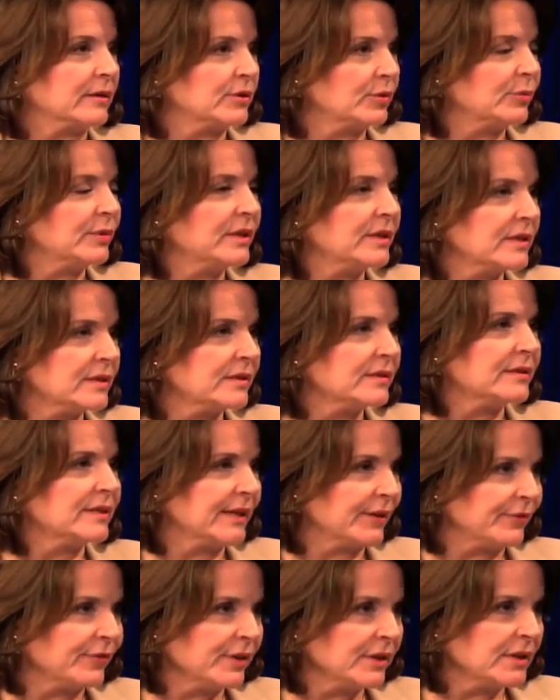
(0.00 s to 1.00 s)
So it is
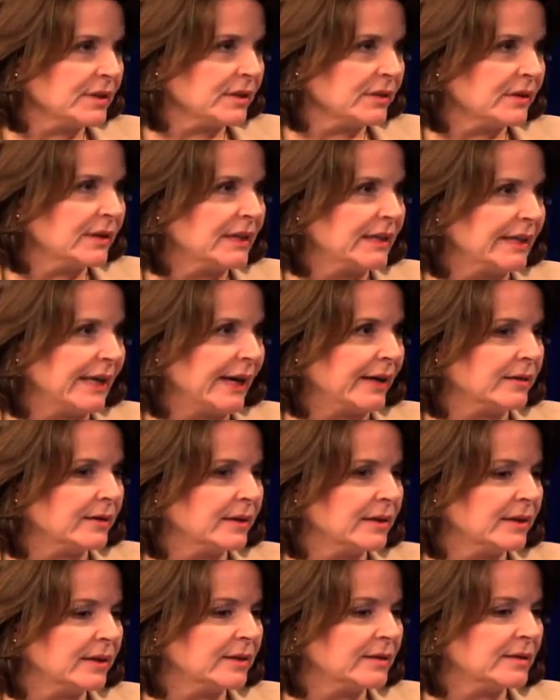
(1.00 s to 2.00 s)
different, yet
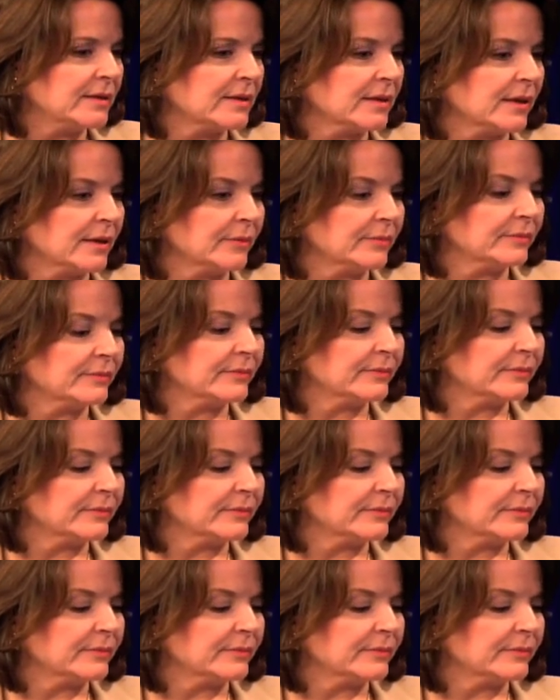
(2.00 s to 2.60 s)
it is a